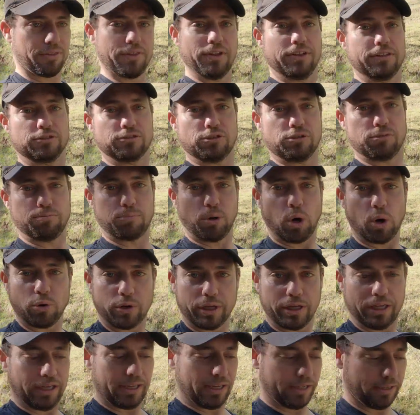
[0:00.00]
things are
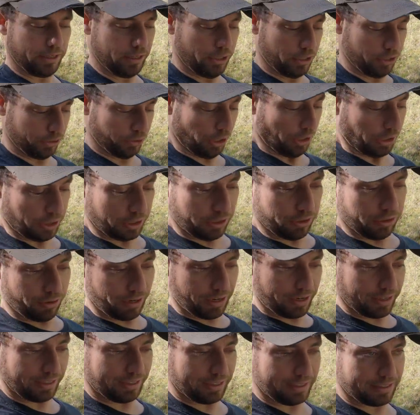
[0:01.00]
broken, you didn't
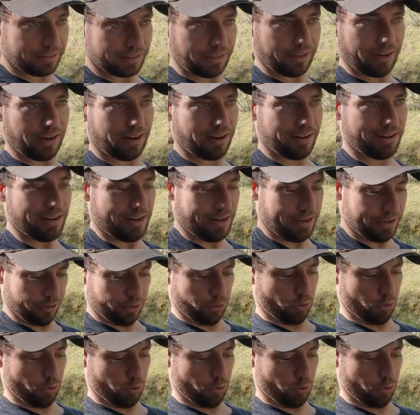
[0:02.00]
know how to get there,